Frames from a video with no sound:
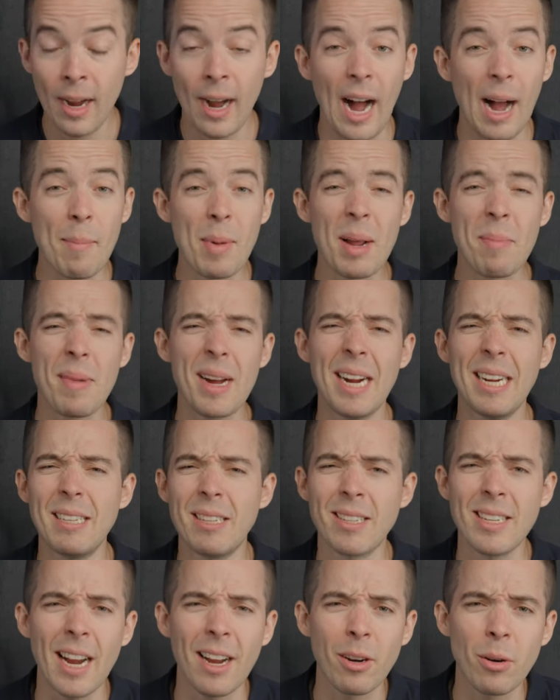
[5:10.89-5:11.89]
I'm on my
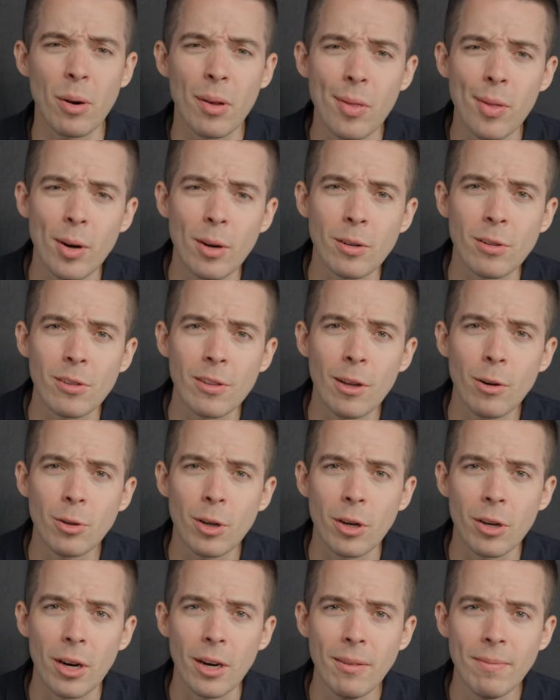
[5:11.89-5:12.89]
second or third slow
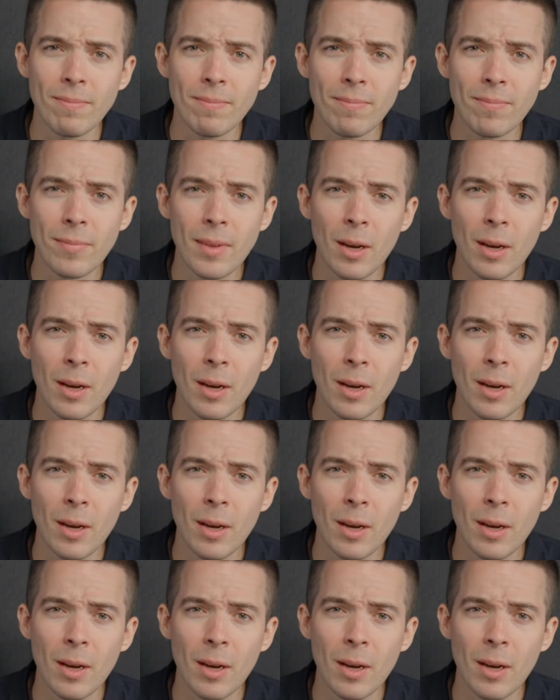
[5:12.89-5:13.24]
cooker,